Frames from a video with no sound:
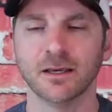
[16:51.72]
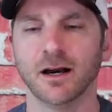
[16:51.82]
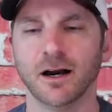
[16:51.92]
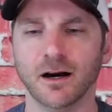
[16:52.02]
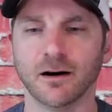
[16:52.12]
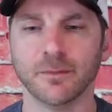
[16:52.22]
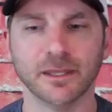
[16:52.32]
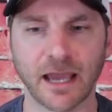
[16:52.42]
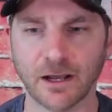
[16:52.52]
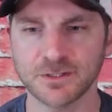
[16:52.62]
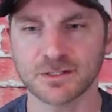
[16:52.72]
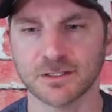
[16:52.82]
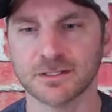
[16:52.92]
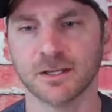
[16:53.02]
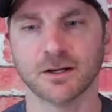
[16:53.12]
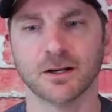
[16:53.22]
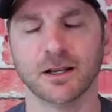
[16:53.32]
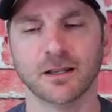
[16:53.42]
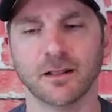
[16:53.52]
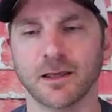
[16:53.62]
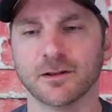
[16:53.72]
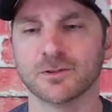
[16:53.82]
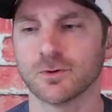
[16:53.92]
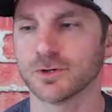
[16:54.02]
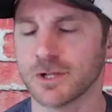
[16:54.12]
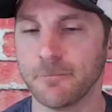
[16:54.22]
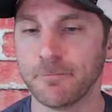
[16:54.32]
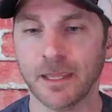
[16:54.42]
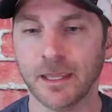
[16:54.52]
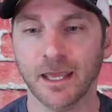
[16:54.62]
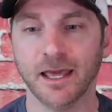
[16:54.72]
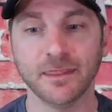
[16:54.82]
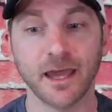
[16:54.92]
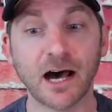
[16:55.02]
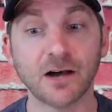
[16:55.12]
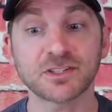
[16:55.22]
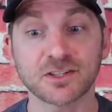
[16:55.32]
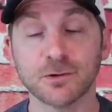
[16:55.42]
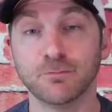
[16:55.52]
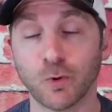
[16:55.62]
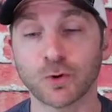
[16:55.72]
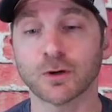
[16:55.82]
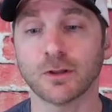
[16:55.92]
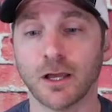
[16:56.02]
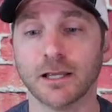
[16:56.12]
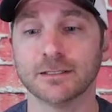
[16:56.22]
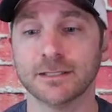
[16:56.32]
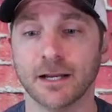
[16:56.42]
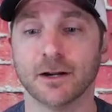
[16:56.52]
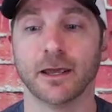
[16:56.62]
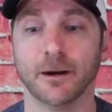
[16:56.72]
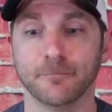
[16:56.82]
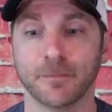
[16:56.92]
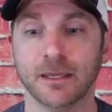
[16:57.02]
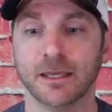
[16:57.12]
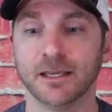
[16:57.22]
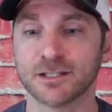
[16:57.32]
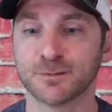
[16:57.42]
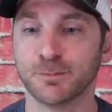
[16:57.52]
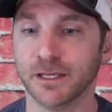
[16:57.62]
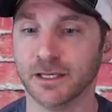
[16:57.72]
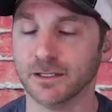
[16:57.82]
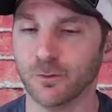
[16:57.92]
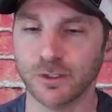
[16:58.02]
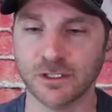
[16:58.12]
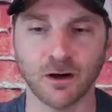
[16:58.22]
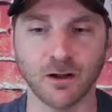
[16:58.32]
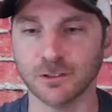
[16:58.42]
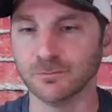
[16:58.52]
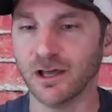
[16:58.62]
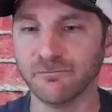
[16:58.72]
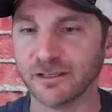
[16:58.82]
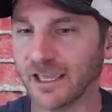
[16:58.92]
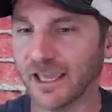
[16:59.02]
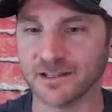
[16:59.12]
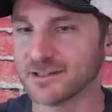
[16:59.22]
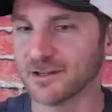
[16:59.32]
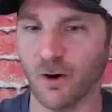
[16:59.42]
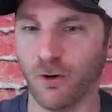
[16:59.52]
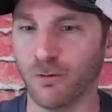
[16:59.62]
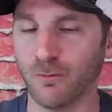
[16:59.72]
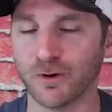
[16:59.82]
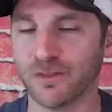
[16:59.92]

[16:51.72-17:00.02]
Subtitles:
And the house is here in Atlanta, Georgia. And the house is a borderline teardown. It's been, we call them loving hands at home, where